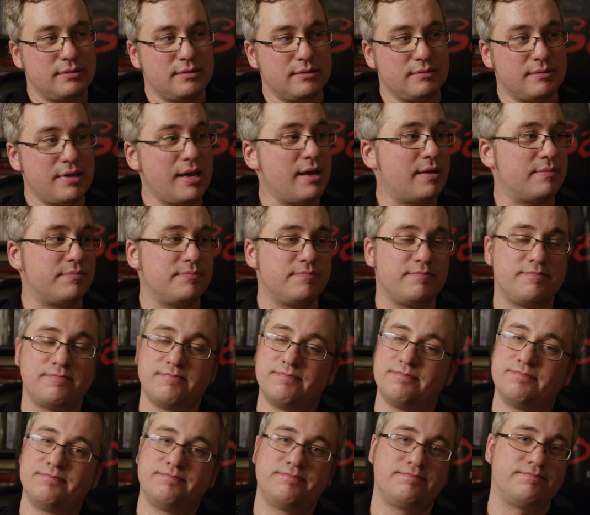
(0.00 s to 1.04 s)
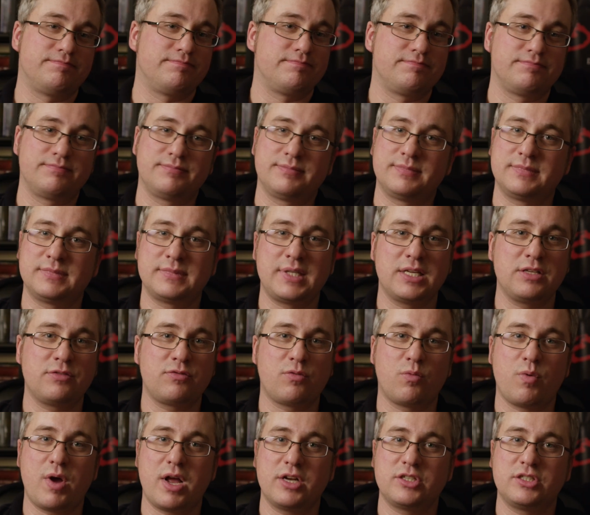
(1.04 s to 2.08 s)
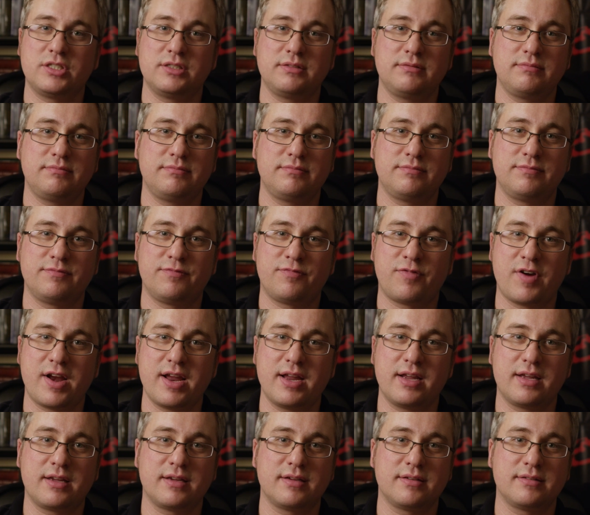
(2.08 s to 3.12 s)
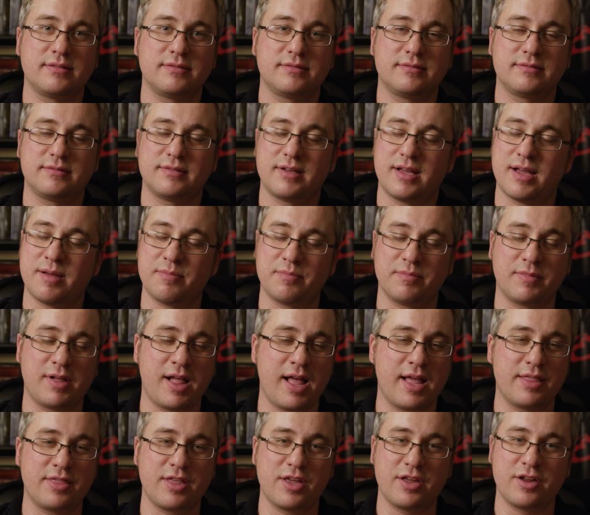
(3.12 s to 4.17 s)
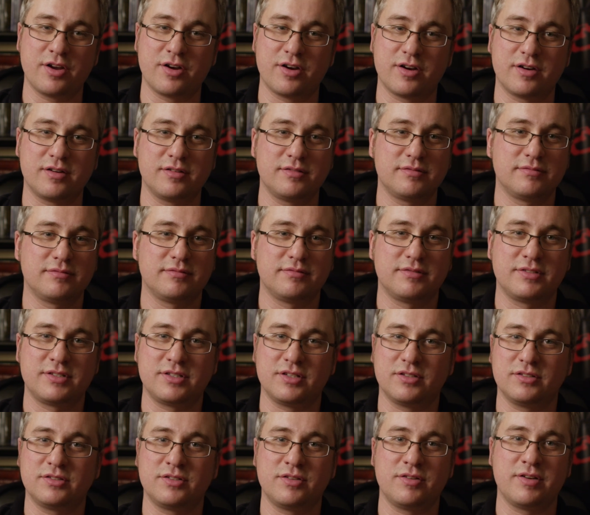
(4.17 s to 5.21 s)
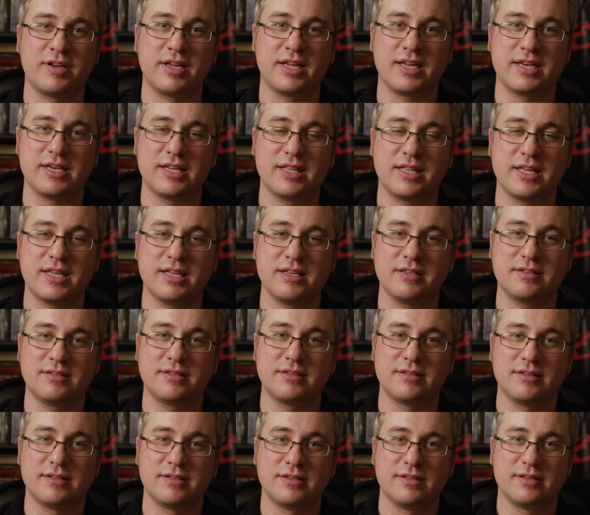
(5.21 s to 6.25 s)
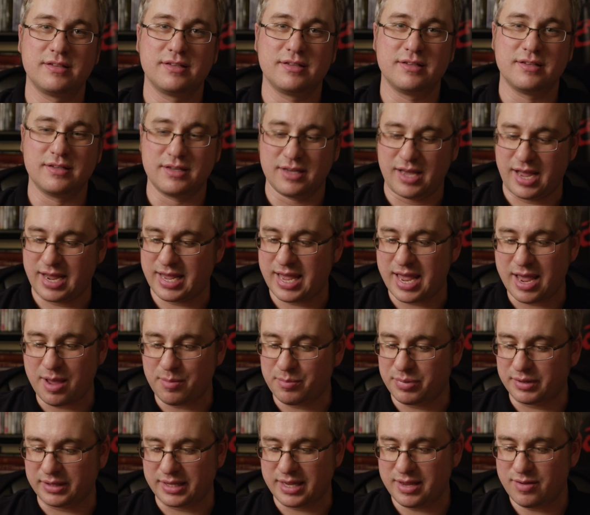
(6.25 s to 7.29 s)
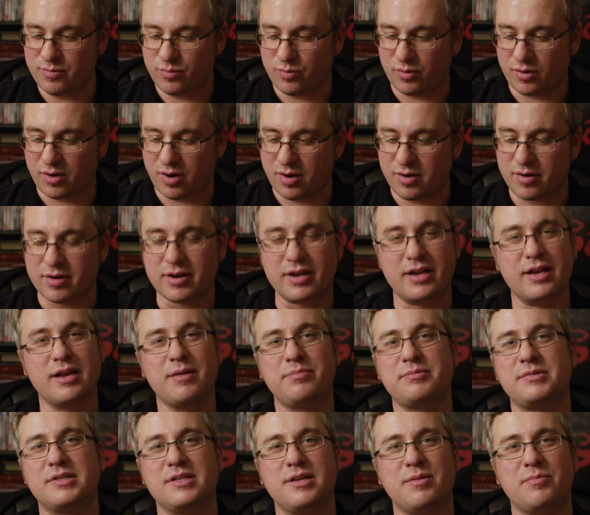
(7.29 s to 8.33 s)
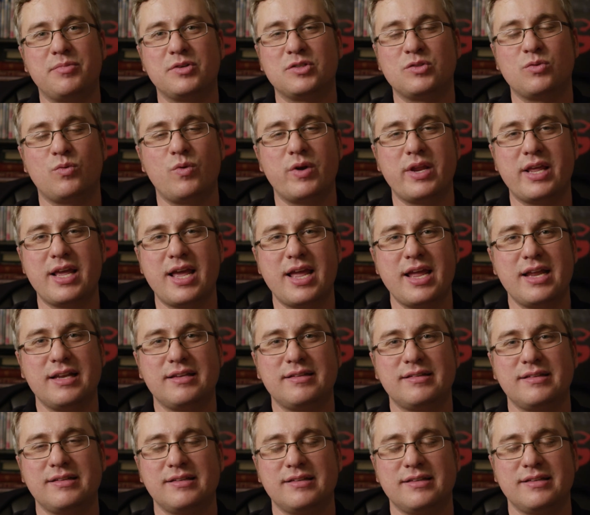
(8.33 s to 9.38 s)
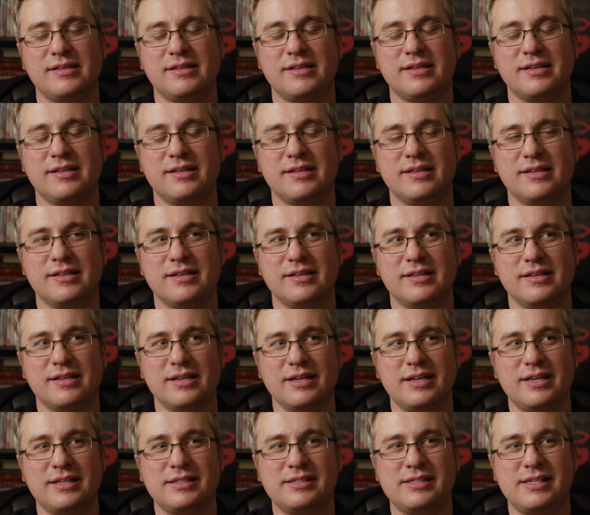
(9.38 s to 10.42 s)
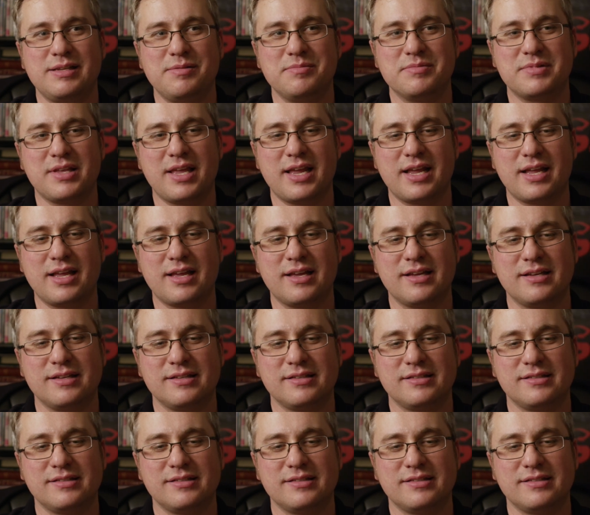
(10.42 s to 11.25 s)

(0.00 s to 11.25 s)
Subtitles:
yeah, thanks for watching, Frank. I'm glad that you're still tuning into these. I can't believe we're already up to number 28. It seems like